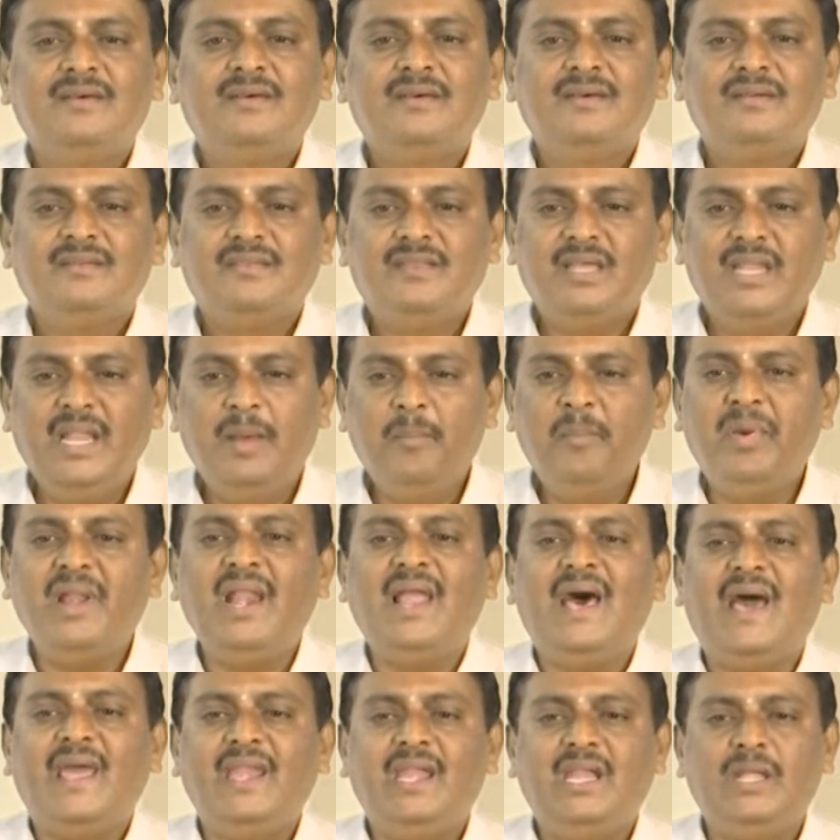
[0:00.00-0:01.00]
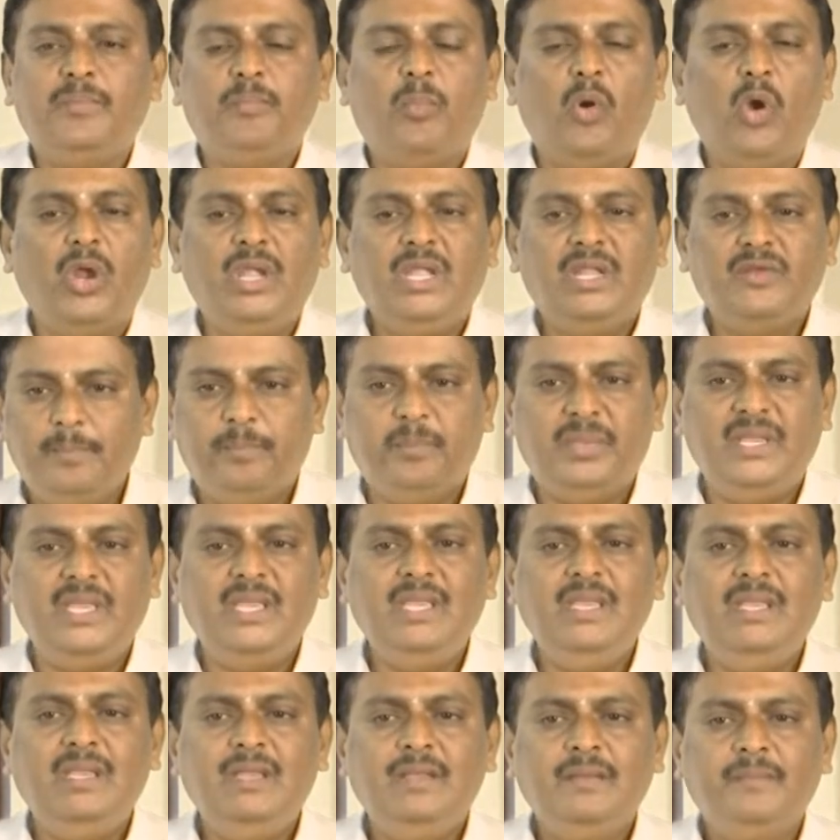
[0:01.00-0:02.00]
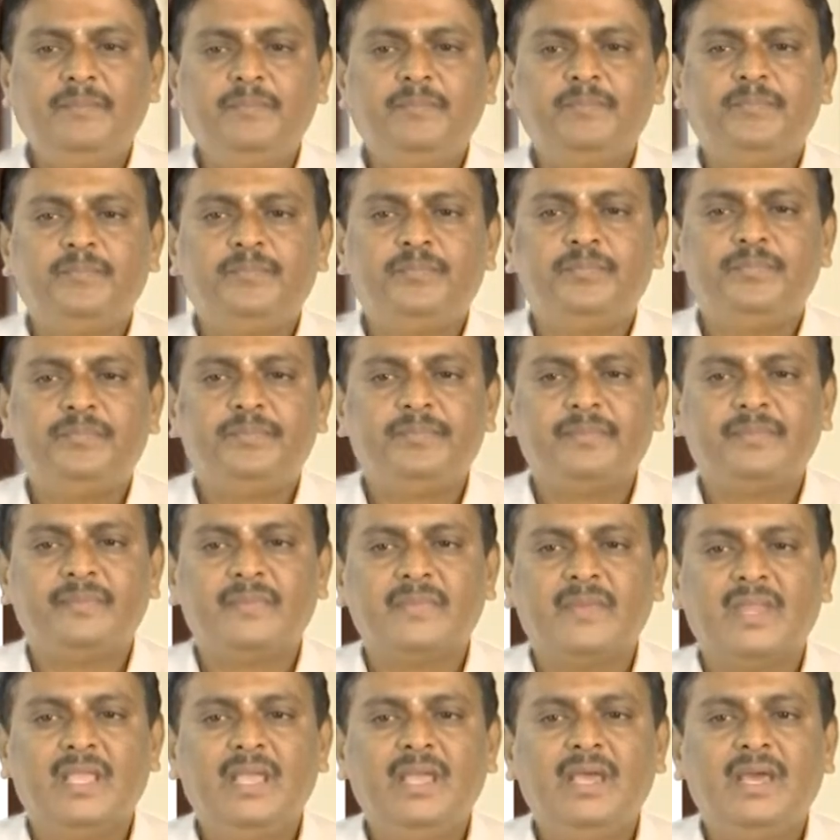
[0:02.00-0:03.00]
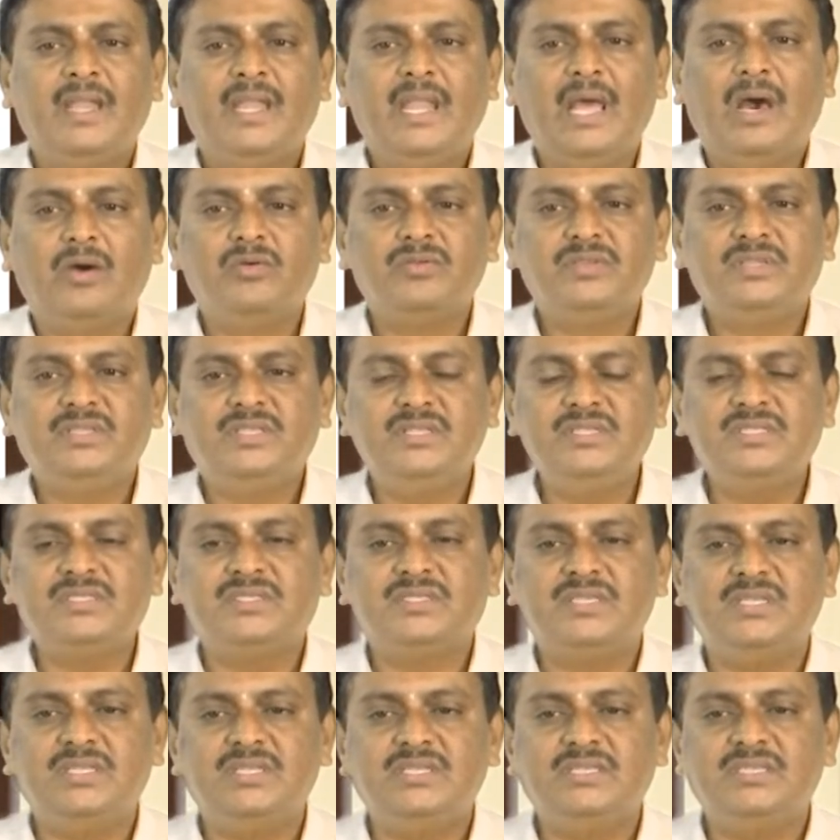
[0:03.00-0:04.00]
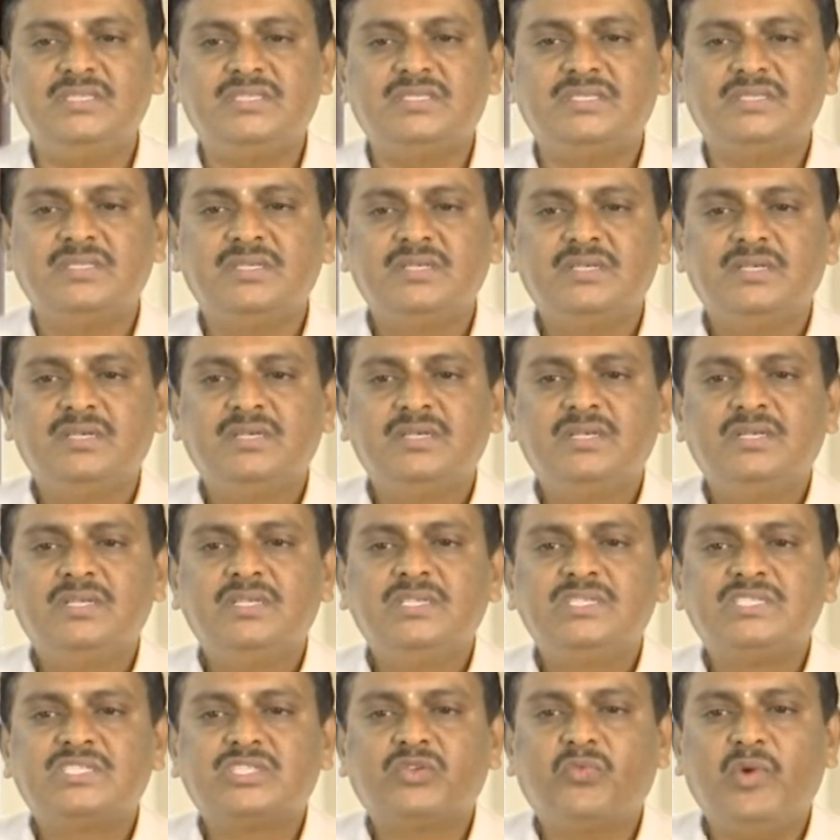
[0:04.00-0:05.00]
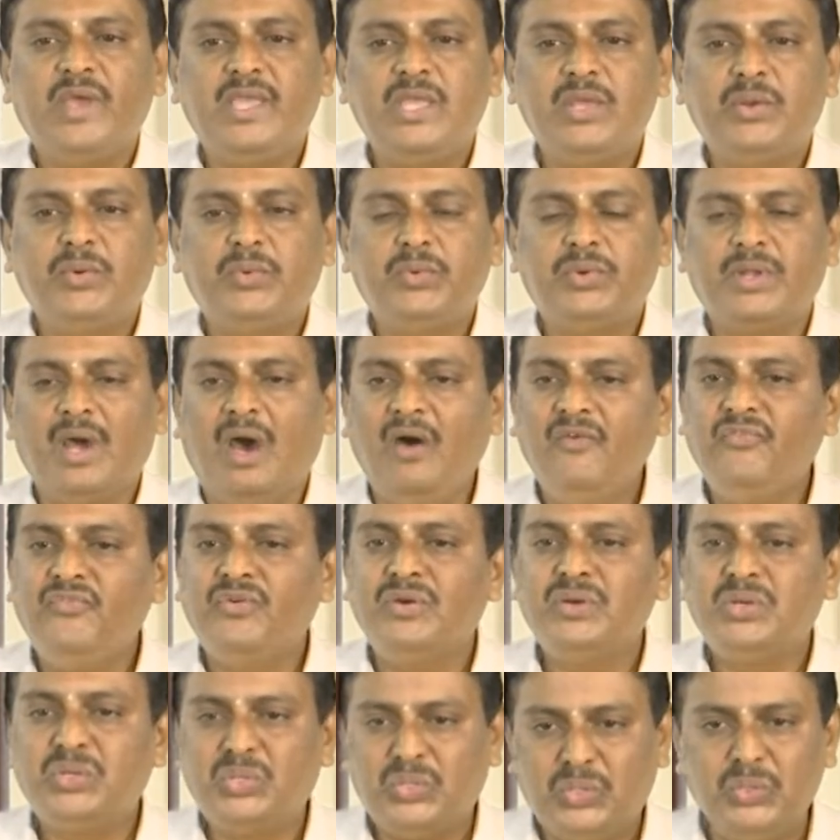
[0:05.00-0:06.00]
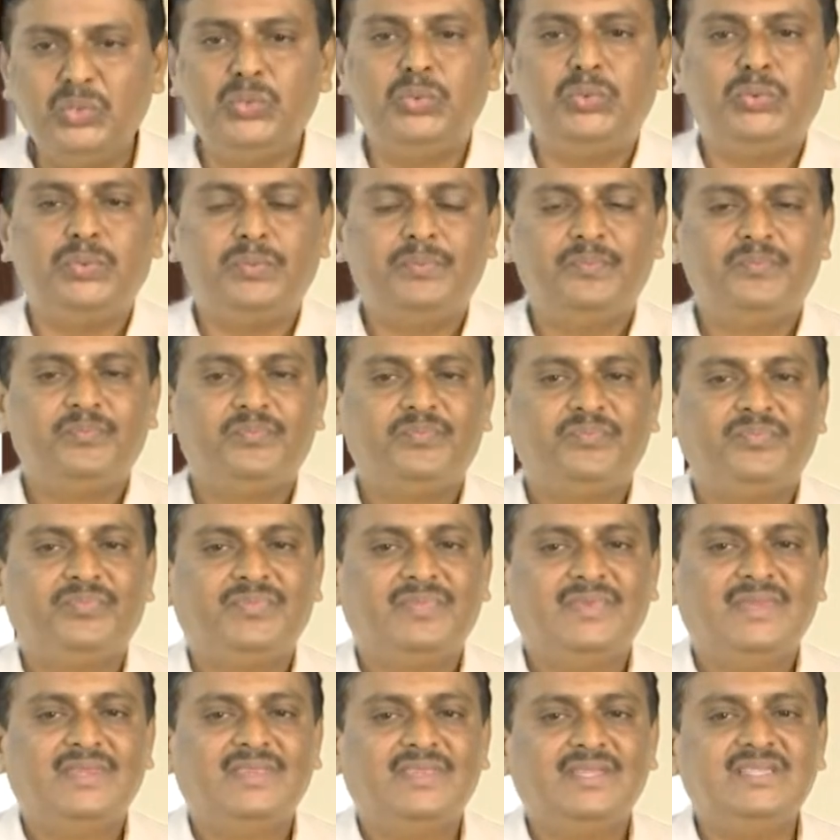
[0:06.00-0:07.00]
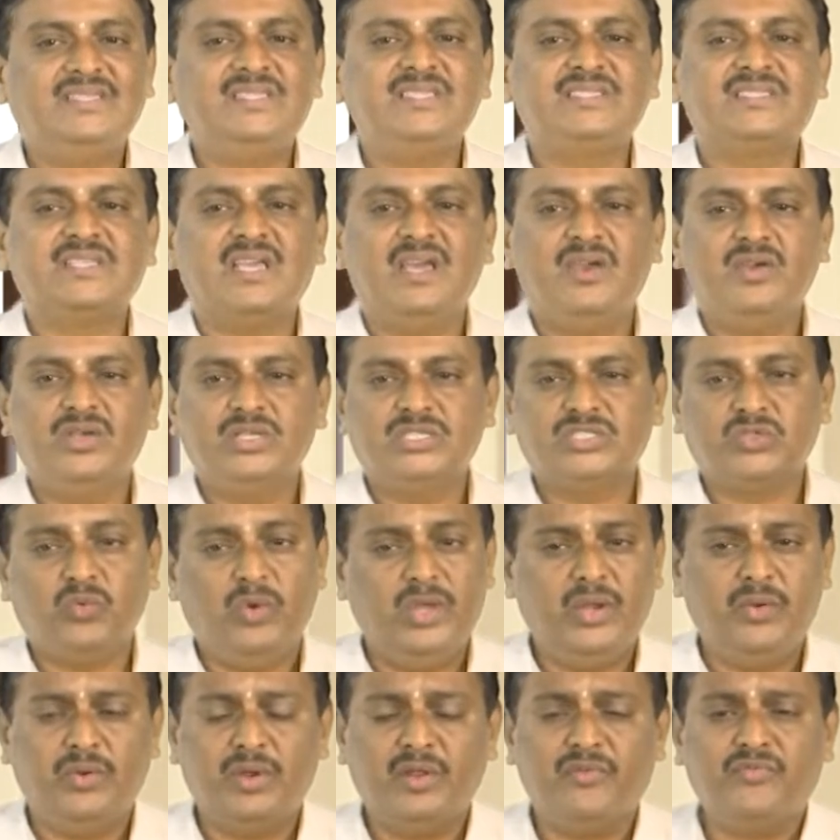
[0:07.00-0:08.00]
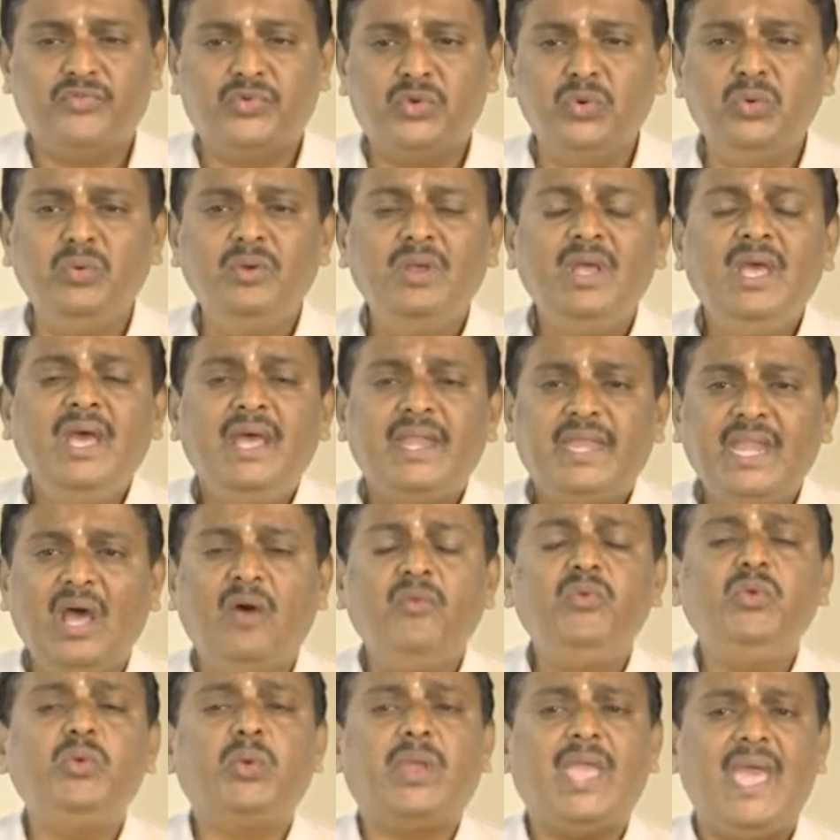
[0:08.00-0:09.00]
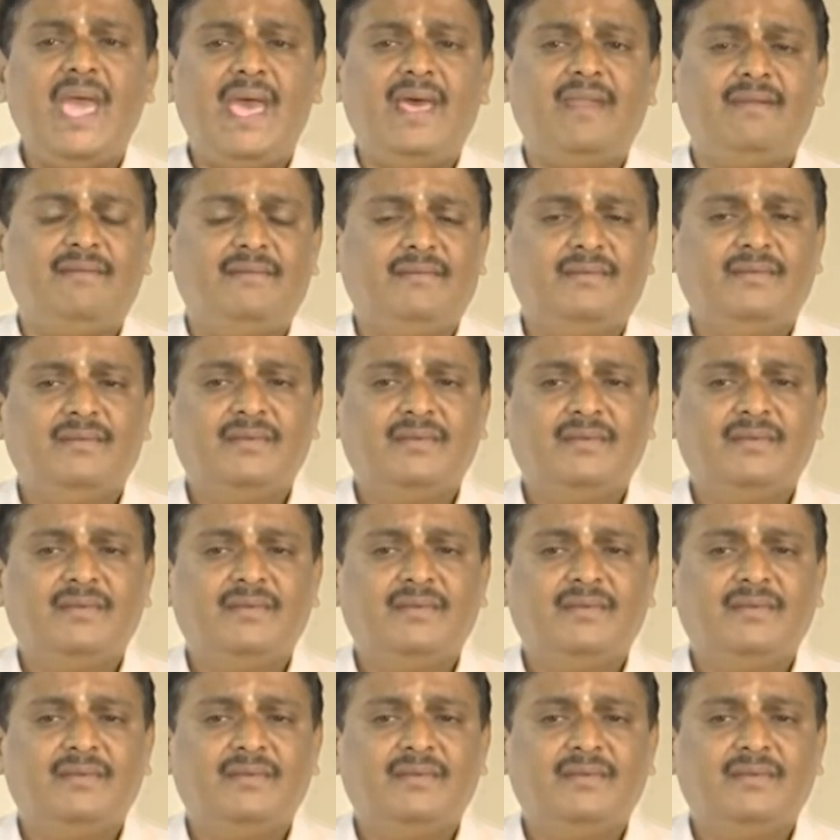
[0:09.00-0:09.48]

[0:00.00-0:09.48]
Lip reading: the number line at point P. Now, this is square root of 2. This is square root of 2. Now, you can